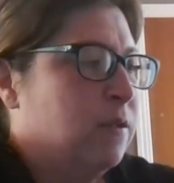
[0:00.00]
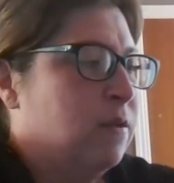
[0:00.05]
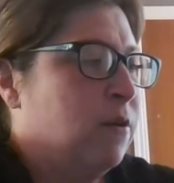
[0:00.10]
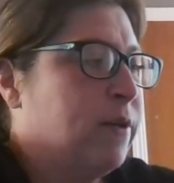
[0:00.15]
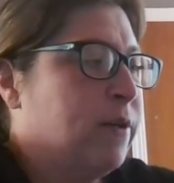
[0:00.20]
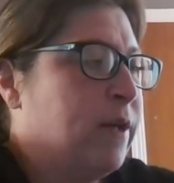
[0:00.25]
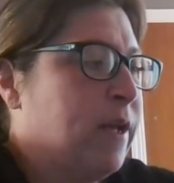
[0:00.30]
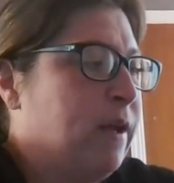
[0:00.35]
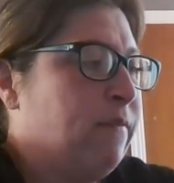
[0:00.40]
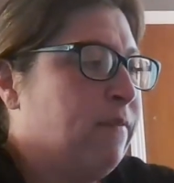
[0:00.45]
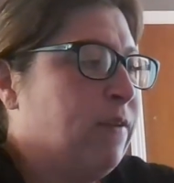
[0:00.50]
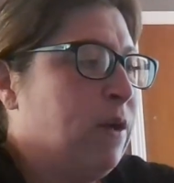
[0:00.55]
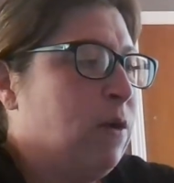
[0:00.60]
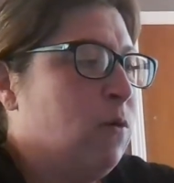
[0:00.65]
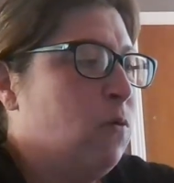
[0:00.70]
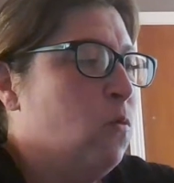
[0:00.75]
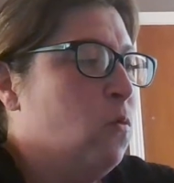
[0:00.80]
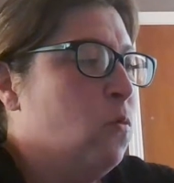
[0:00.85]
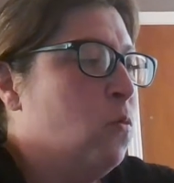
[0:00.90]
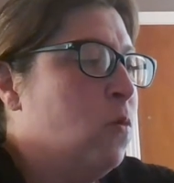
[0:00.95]
Okay, I've
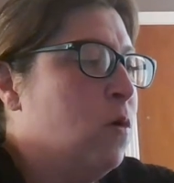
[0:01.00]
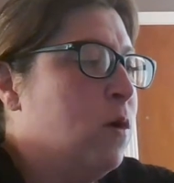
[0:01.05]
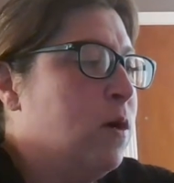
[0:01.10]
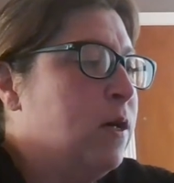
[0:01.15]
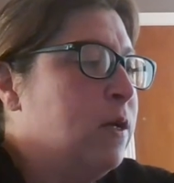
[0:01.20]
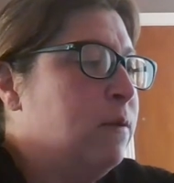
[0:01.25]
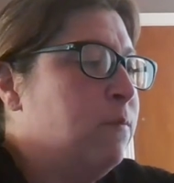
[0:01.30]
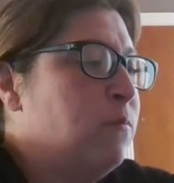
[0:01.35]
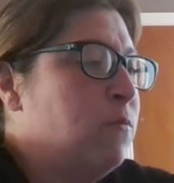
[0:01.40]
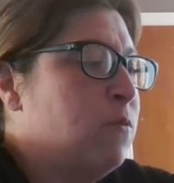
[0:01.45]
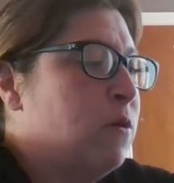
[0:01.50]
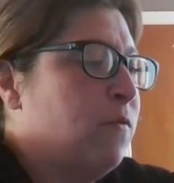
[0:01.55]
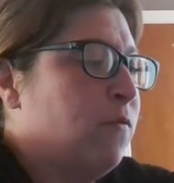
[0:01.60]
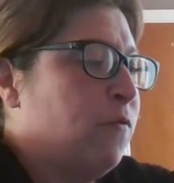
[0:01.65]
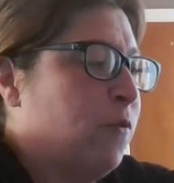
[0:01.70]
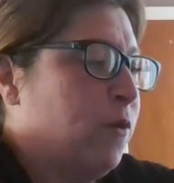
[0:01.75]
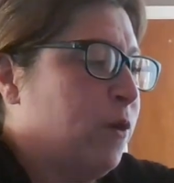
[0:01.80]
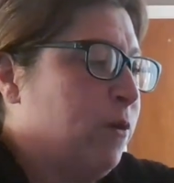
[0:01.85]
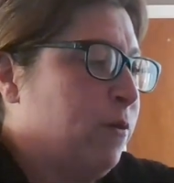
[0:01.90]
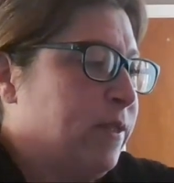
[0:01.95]
got one more
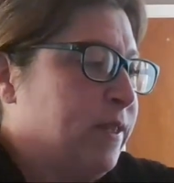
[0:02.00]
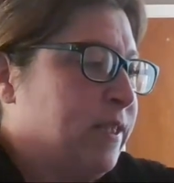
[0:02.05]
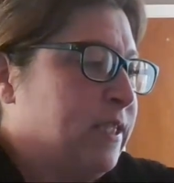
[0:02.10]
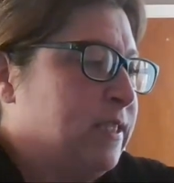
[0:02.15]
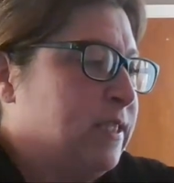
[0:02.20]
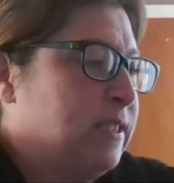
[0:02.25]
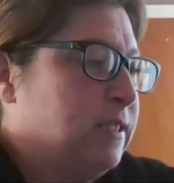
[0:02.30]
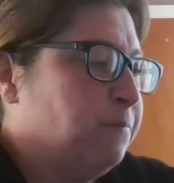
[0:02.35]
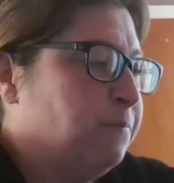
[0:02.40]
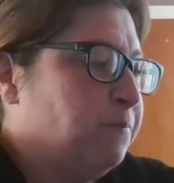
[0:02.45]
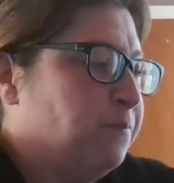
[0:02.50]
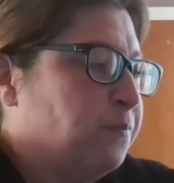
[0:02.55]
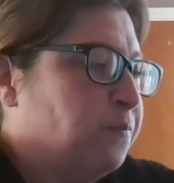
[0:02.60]
for you on this.